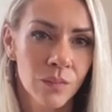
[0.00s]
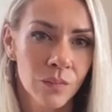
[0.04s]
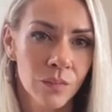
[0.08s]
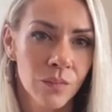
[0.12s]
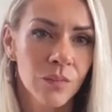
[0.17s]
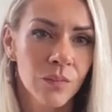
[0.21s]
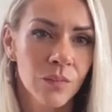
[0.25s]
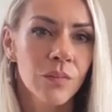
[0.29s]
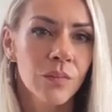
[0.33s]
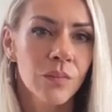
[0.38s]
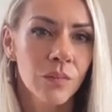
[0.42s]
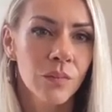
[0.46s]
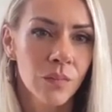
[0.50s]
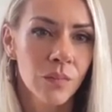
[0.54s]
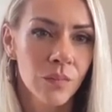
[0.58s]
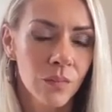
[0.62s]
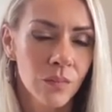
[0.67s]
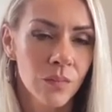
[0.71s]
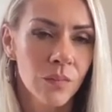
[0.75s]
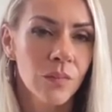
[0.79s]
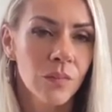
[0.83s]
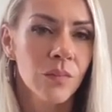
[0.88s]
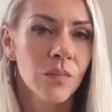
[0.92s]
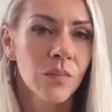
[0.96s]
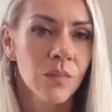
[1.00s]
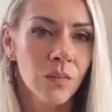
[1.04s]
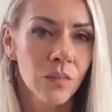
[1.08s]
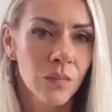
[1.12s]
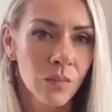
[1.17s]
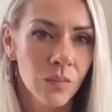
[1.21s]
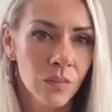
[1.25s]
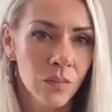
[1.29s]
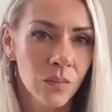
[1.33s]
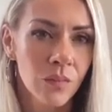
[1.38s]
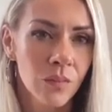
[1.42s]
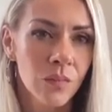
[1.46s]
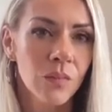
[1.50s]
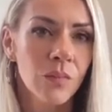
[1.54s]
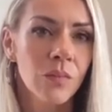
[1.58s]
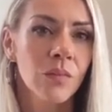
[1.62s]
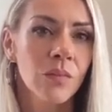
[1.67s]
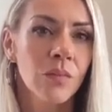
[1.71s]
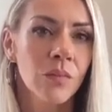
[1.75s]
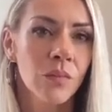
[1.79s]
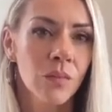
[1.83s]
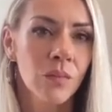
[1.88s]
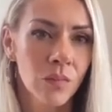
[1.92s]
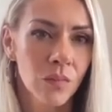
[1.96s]

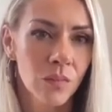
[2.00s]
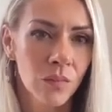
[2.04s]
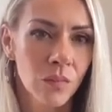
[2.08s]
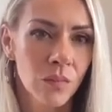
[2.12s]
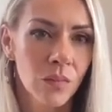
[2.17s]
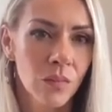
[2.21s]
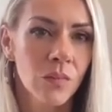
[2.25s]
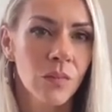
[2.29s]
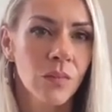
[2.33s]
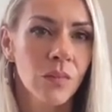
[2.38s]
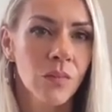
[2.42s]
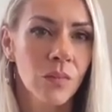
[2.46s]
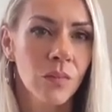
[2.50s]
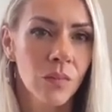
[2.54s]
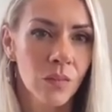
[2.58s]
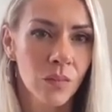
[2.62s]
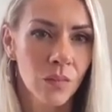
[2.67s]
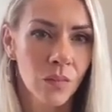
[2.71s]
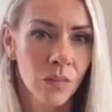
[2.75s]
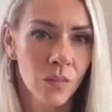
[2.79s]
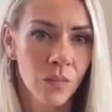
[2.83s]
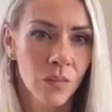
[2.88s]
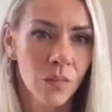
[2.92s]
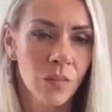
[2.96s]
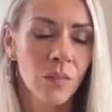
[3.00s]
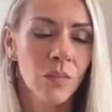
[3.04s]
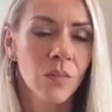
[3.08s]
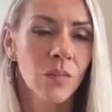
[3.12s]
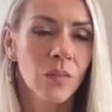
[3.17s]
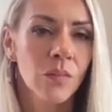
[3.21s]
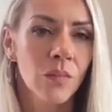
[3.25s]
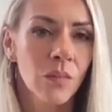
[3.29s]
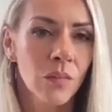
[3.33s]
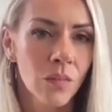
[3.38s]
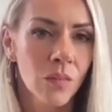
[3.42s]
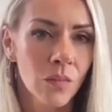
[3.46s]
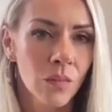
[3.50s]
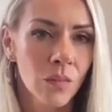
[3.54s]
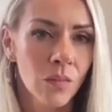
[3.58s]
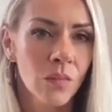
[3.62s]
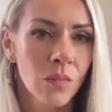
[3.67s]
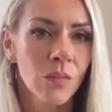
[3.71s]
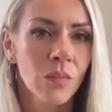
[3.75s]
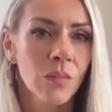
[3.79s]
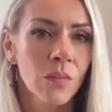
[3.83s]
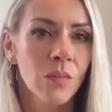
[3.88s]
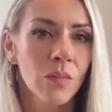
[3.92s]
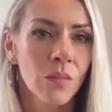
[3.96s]

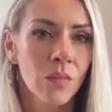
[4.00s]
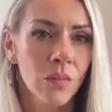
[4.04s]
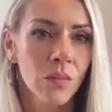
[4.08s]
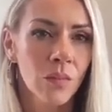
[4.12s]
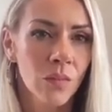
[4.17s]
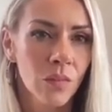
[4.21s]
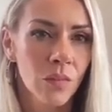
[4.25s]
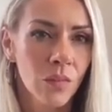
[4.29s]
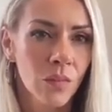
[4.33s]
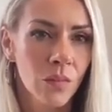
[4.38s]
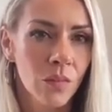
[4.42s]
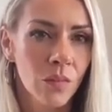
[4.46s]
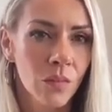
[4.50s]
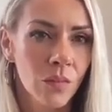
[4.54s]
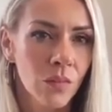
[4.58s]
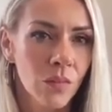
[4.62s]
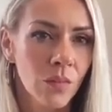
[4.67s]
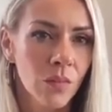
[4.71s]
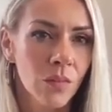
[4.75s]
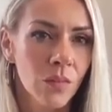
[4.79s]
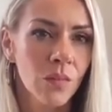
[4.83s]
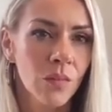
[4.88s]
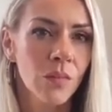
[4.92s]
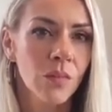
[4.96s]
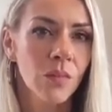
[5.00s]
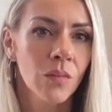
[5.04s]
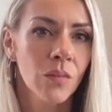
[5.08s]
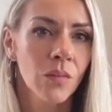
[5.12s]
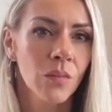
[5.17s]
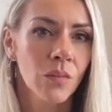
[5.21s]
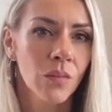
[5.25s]
No words are spoken by the person on screen.